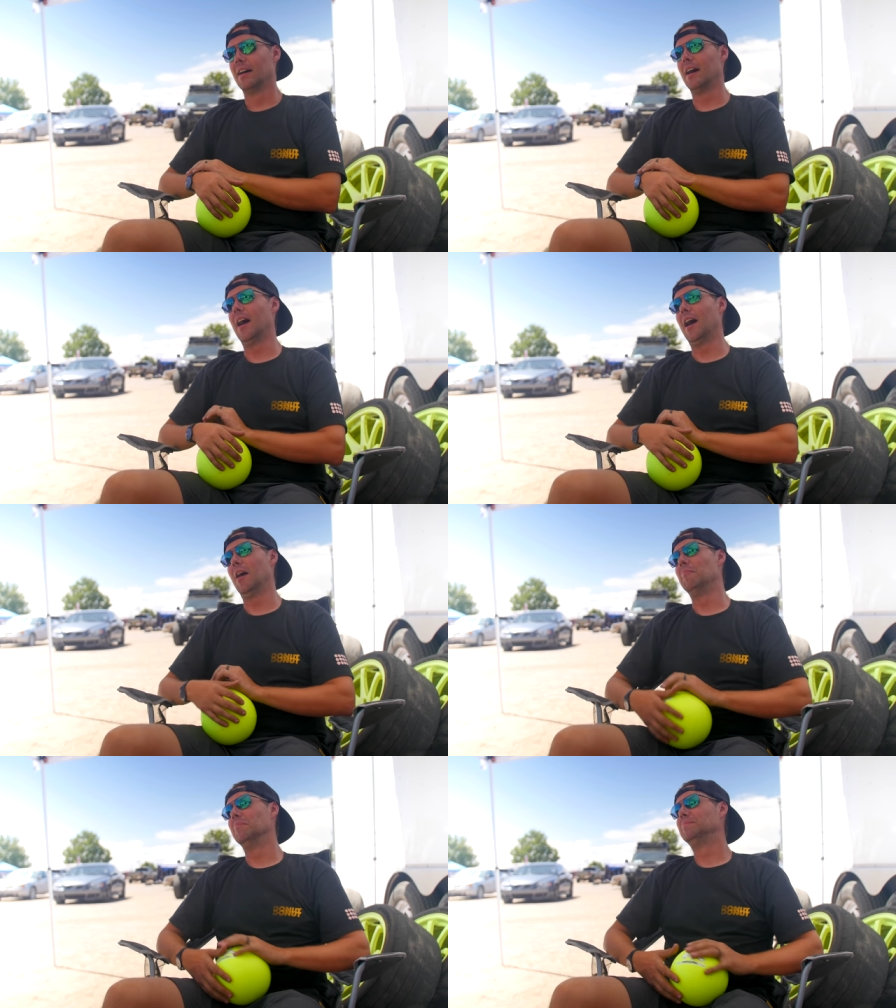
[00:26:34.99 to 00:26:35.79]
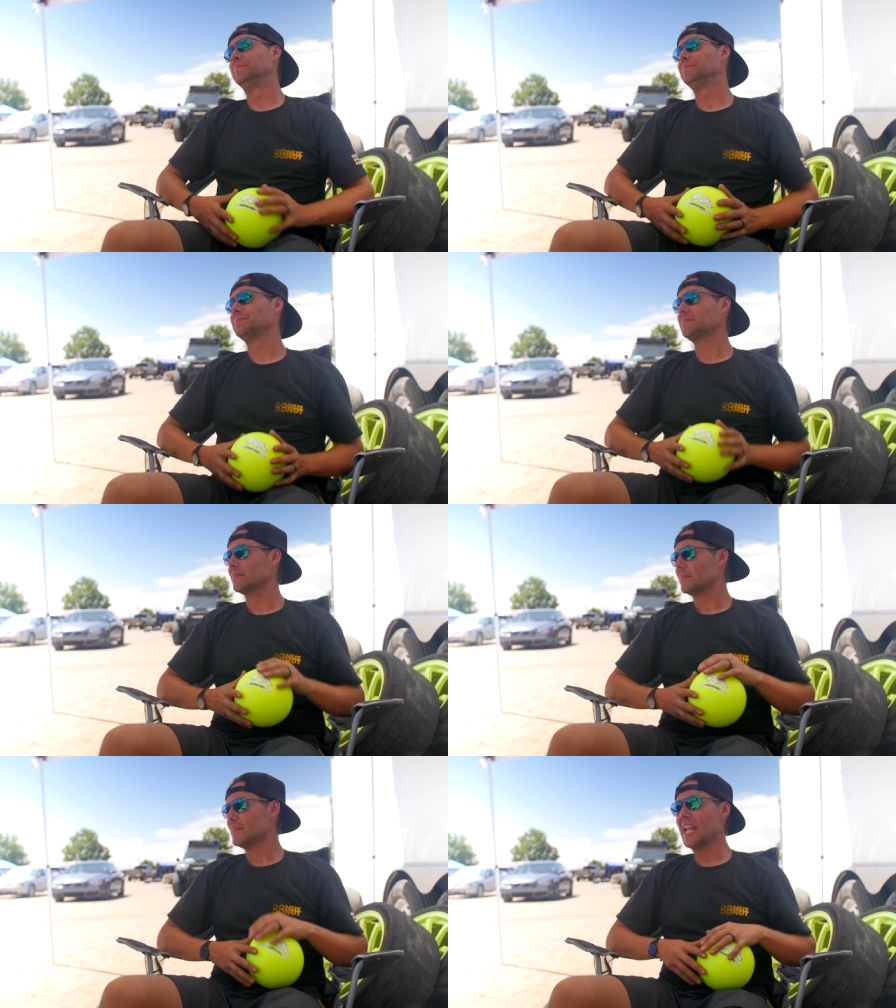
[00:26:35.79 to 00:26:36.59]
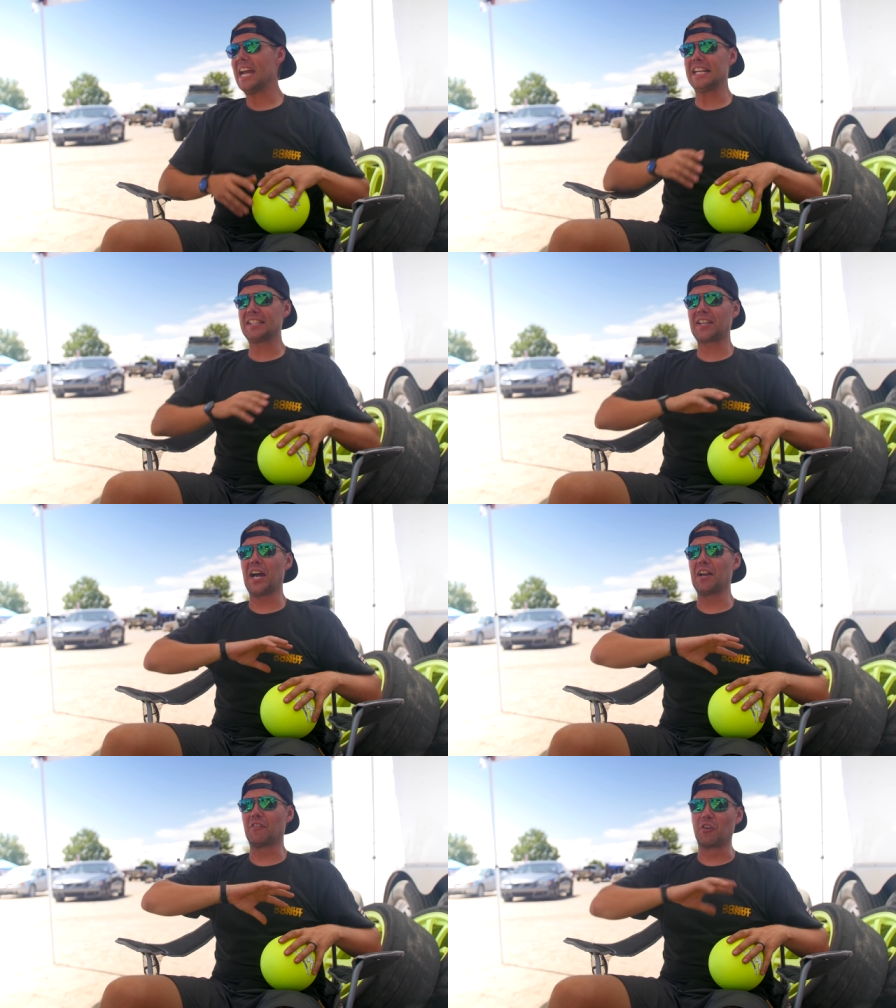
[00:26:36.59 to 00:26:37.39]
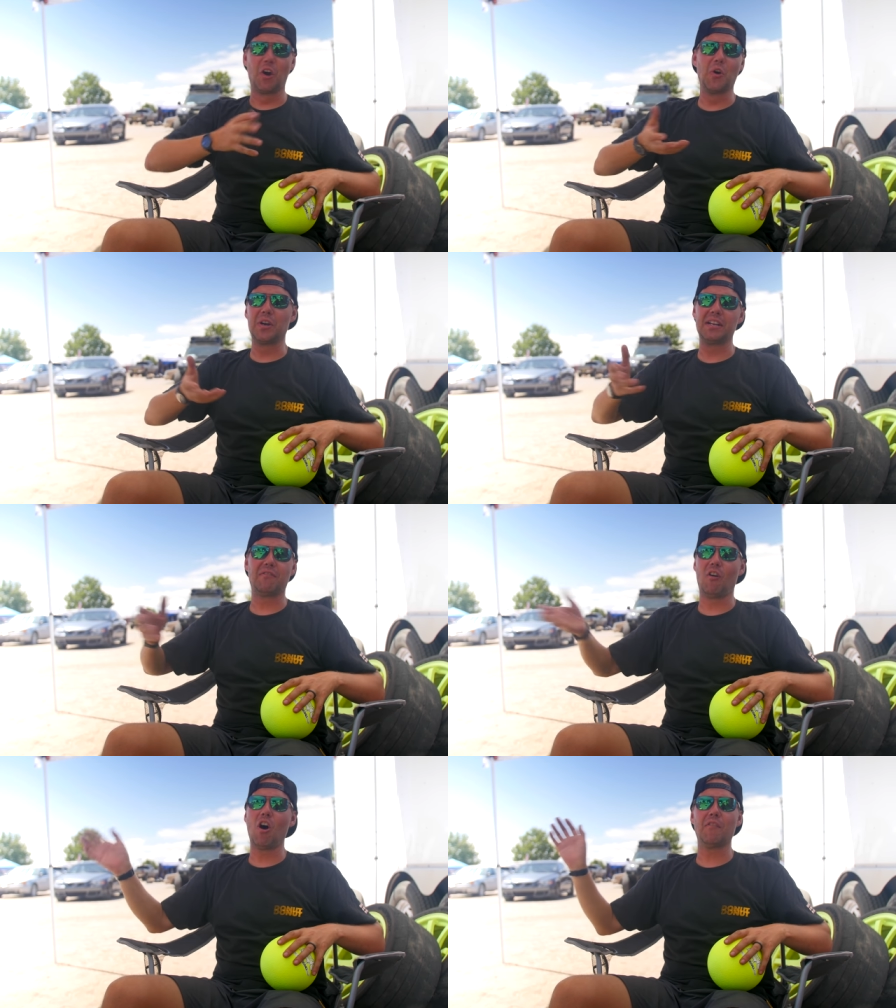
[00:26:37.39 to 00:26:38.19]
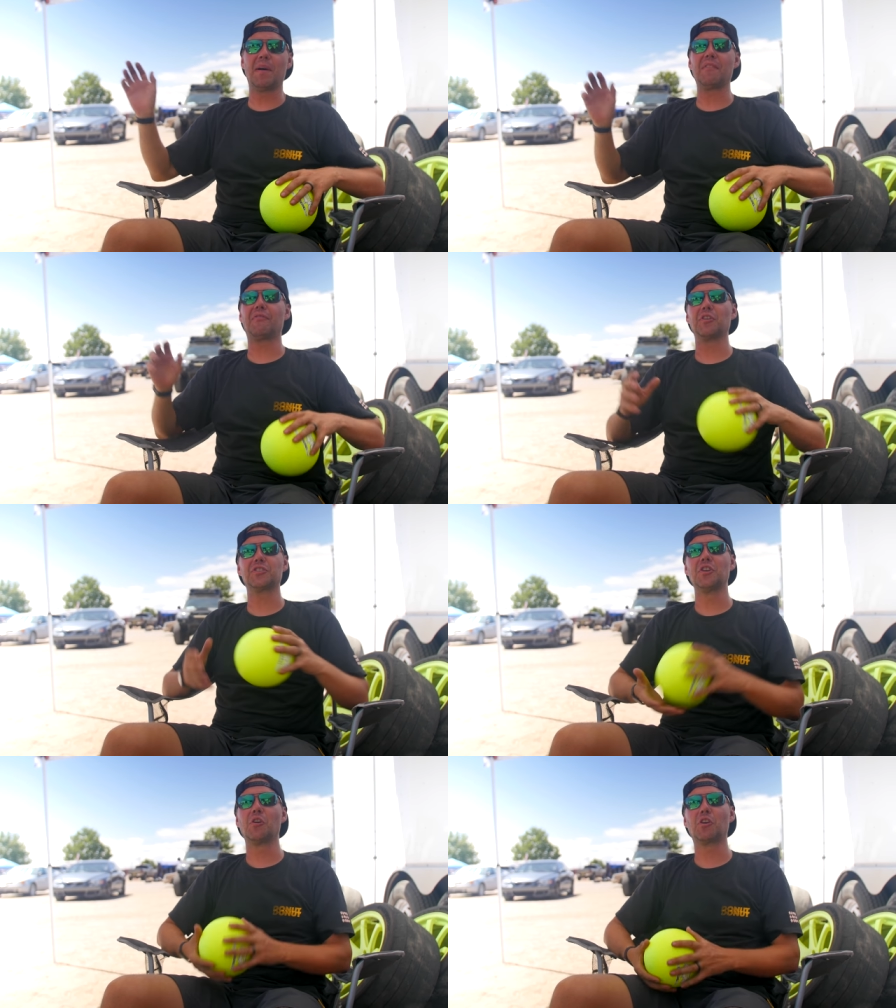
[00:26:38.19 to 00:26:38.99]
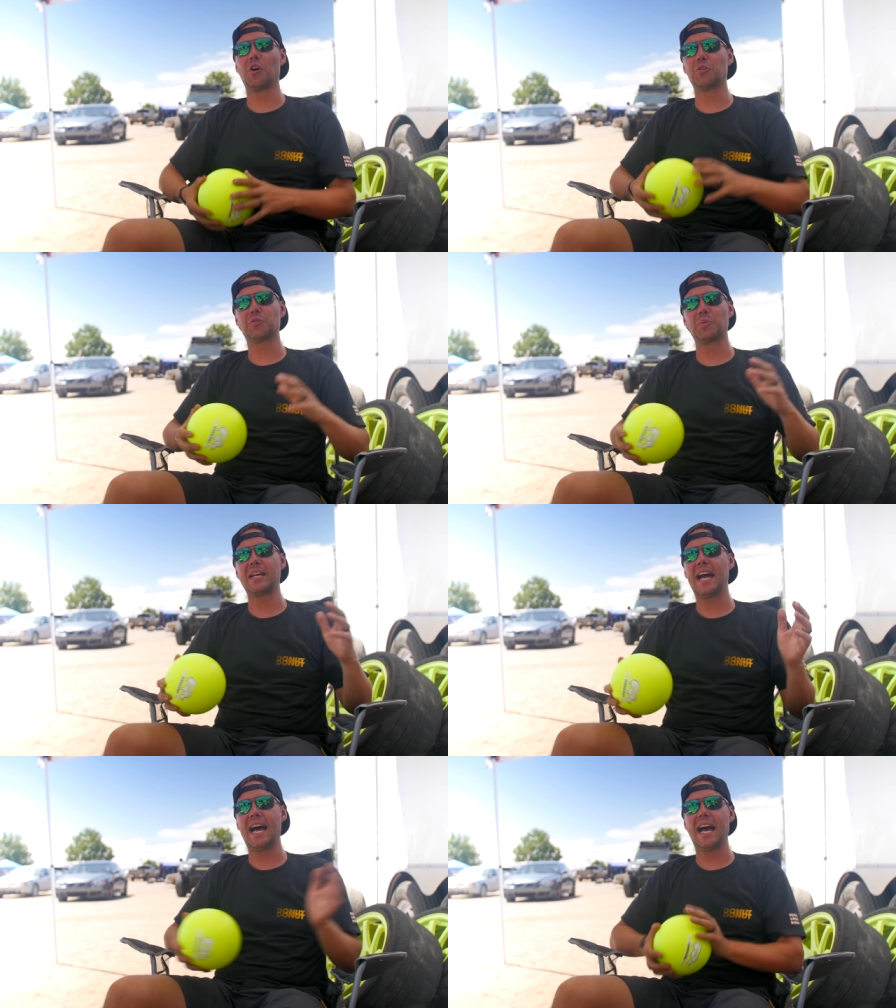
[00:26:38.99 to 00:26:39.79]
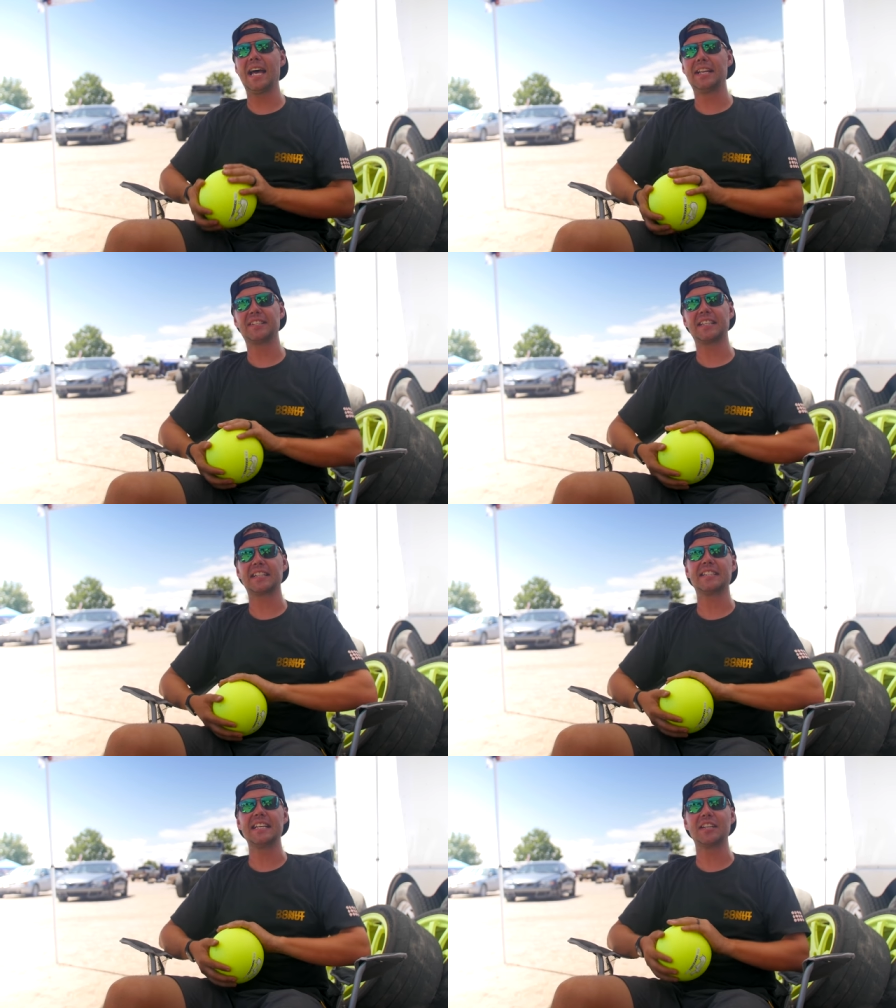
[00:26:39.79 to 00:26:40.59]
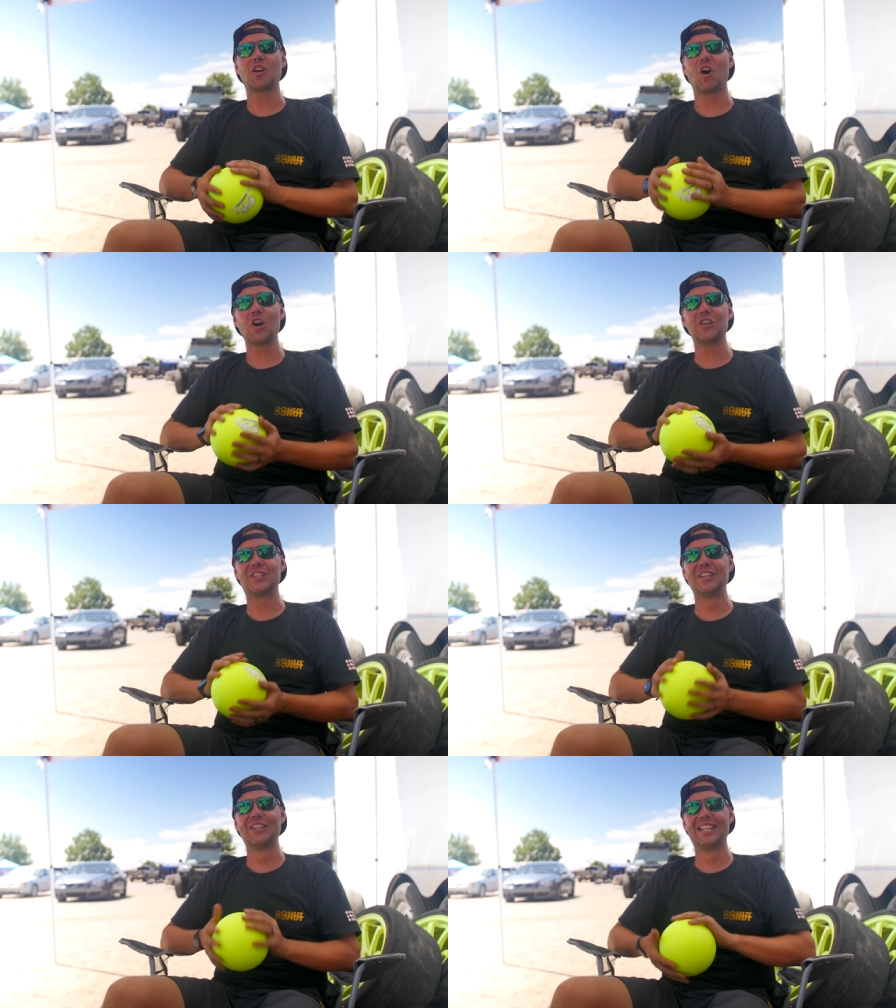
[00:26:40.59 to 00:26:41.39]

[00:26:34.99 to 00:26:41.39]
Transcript: Um, and it's kind of grown and evolved. My first No Coast, we had 16 cars.